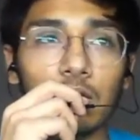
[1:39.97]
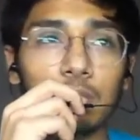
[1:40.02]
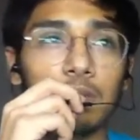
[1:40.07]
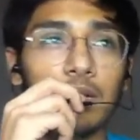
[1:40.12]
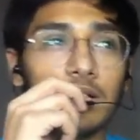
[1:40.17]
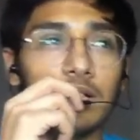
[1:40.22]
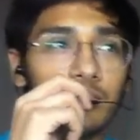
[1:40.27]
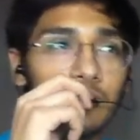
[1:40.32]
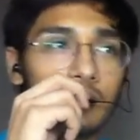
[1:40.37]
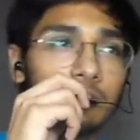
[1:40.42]

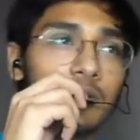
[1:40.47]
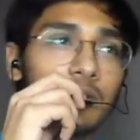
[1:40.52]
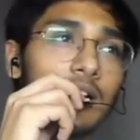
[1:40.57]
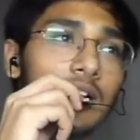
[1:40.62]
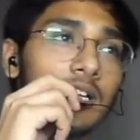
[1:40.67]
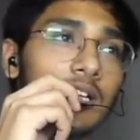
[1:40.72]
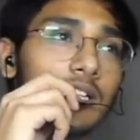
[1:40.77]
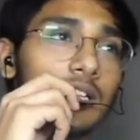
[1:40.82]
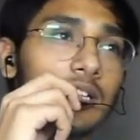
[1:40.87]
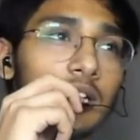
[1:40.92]
Apart from that,
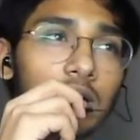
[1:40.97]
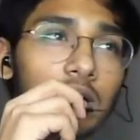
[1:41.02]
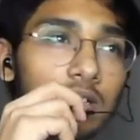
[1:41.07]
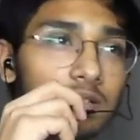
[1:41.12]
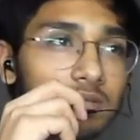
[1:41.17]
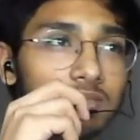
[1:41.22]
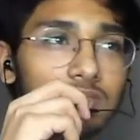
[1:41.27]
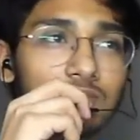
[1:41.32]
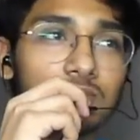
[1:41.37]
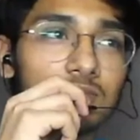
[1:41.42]

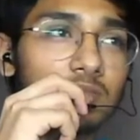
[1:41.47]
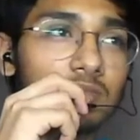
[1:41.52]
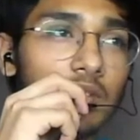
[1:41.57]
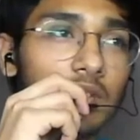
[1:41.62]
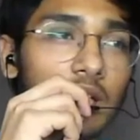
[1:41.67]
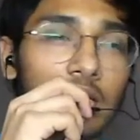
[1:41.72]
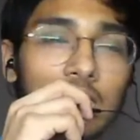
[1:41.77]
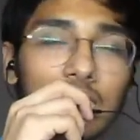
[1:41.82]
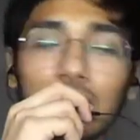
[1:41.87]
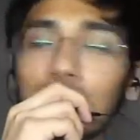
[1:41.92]

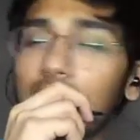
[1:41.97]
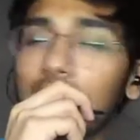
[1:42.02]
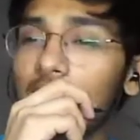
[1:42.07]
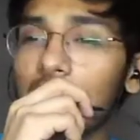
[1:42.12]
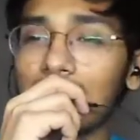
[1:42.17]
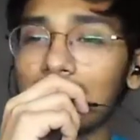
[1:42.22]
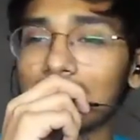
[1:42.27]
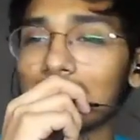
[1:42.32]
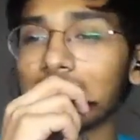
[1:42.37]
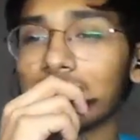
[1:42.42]
I
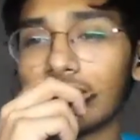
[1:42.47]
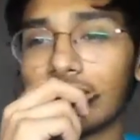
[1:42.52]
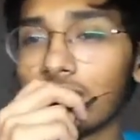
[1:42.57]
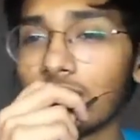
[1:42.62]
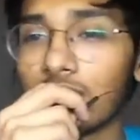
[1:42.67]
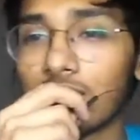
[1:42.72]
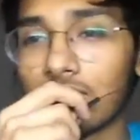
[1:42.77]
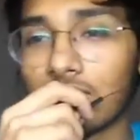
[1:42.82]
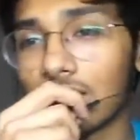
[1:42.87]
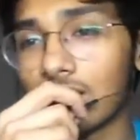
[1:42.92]
actually didn't
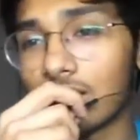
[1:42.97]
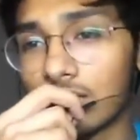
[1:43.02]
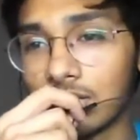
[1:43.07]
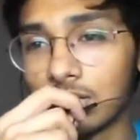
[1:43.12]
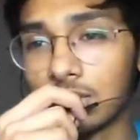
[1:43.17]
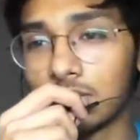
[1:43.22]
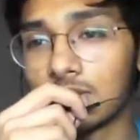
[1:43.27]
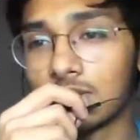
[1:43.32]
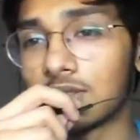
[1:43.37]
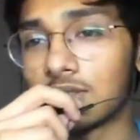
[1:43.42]

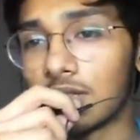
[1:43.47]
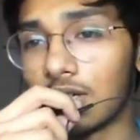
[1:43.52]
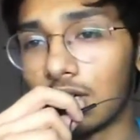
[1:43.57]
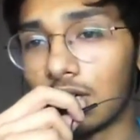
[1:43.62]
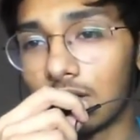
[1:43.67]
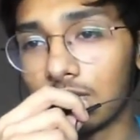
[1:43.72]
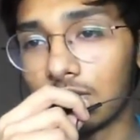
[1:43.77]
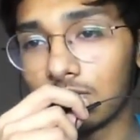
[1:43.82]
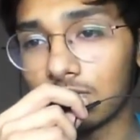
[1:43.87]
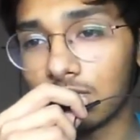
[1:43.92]
use
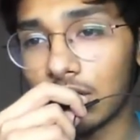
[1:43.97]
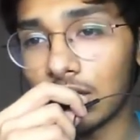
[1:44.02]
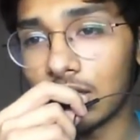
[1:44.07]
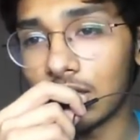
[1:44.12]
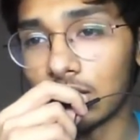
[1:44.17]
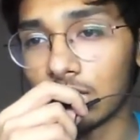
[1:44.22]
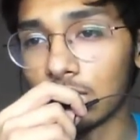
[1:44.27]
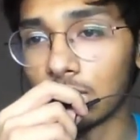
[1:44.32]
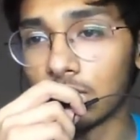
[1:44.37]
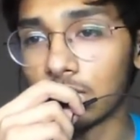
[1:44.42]
any
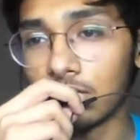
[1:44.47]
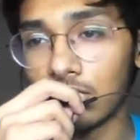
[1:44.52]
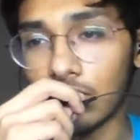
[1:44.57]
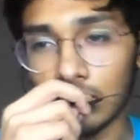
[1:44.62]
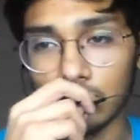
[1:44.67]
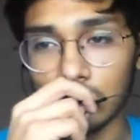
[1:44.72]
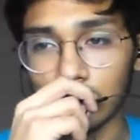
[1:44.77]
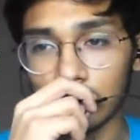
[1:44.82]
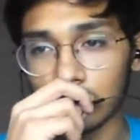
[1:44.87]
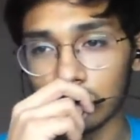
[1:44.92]

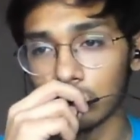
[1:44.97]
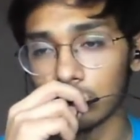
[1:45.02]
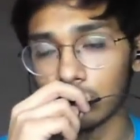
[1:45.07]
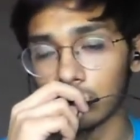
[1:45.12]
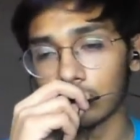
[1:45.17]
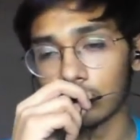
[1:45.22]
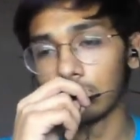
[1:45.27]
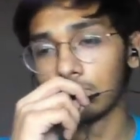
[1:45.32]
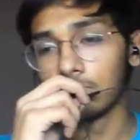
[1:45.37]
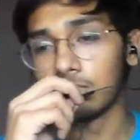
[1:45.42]

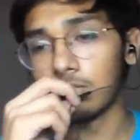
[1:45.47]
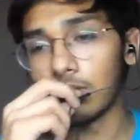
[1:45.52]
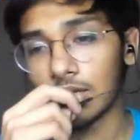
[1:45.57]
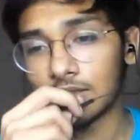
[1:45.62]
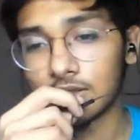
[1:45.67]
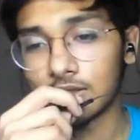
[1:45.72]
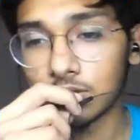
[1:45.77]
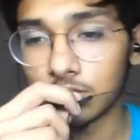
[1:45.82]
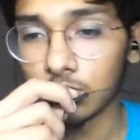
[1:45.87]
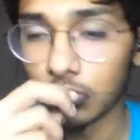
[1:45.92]
YouTube as
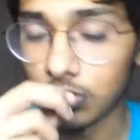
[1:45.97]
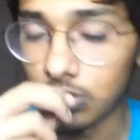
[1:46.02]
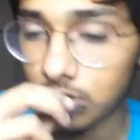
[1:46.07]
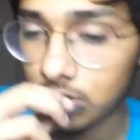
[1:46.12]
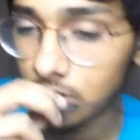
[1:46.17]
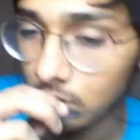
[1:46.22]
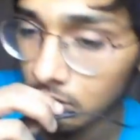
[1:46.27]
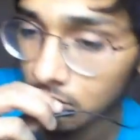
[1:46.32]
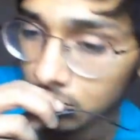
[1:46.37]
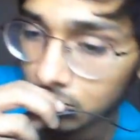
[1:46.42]
a source
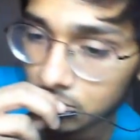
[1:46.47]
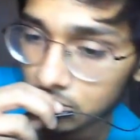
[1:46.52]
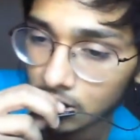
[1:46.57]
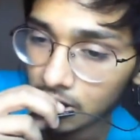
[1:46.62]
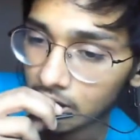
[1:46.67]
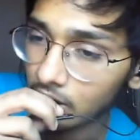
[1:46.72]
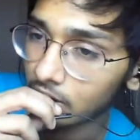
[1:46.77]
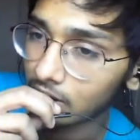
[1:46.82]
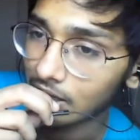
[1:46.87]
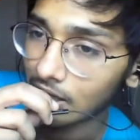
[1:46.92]
to study
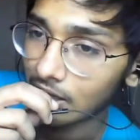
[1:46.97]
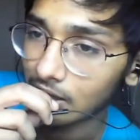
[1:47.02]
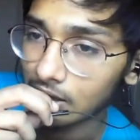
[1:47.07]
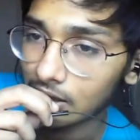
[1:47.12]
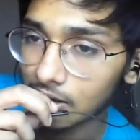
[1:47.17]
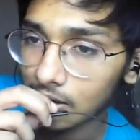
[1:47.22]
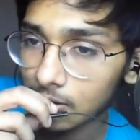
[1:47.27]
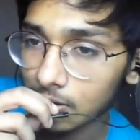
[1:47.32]
organic.